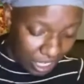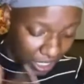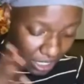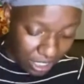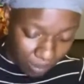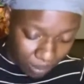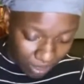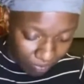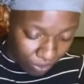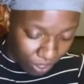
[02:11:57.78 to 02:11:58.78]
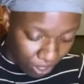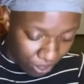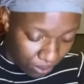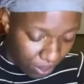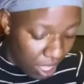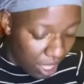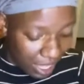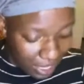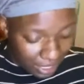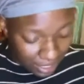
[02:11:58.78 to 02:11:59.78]
something for you.
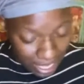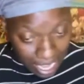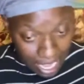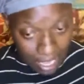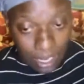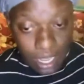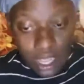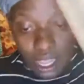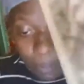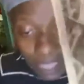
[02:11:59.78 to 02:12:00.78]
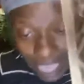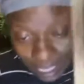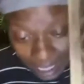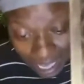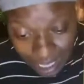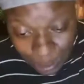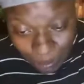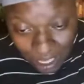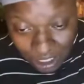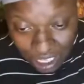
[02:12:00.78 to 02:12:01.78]
It is not. And
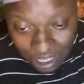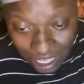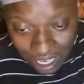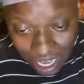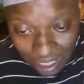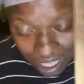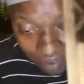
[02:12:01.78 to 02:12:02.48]
then I love